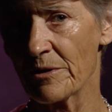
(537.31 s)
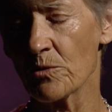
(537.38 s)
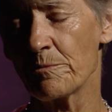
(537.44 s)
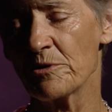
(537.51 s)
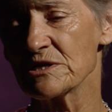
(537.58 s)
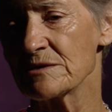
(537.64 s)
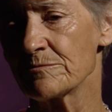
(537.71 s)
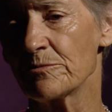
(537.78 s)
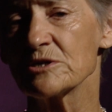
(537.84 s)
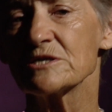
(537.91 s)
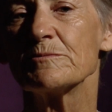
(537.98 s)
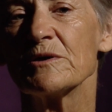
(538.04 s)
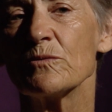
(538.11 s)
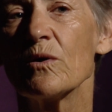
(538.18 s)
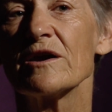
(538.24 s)

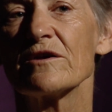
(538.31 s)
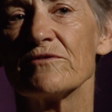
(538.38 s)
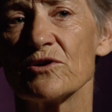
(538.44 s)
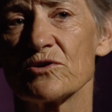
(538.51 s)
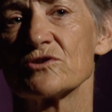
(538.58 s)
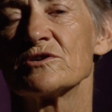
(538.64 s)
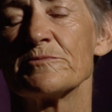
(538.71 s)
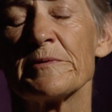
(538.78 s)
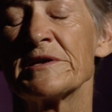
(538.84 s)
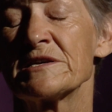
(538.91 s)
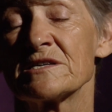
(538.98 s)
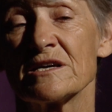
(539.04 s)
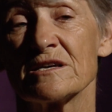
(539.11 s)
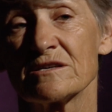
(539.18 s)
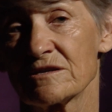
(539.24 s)
possibly one of the
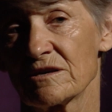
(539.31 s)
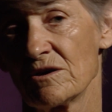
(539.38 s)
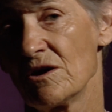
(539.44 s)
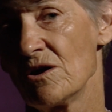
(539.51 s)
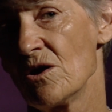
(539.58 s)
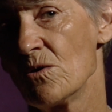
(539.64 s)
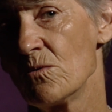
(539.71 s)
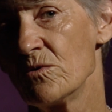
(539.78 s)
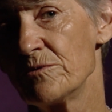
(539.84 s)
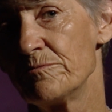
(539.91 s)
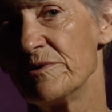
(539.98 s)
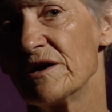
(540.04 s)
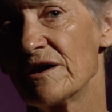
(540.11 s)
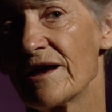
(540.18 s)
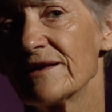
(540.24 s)
Australopithecines would
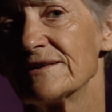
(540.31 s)
be an